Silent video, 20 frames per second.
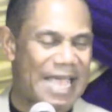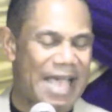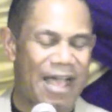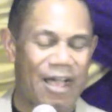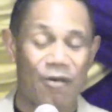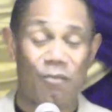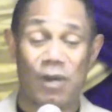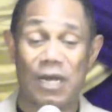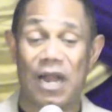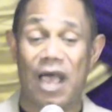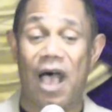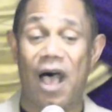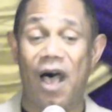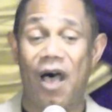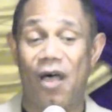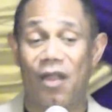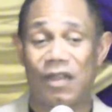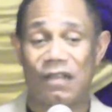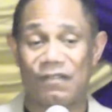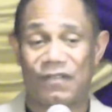y'all, but
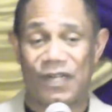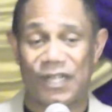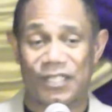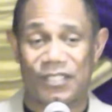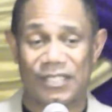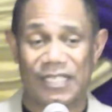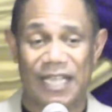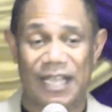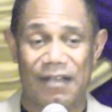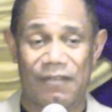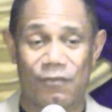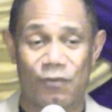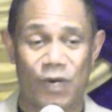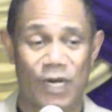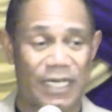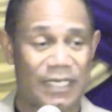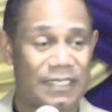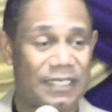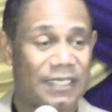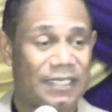all of us have
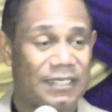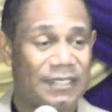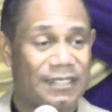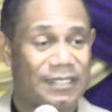what?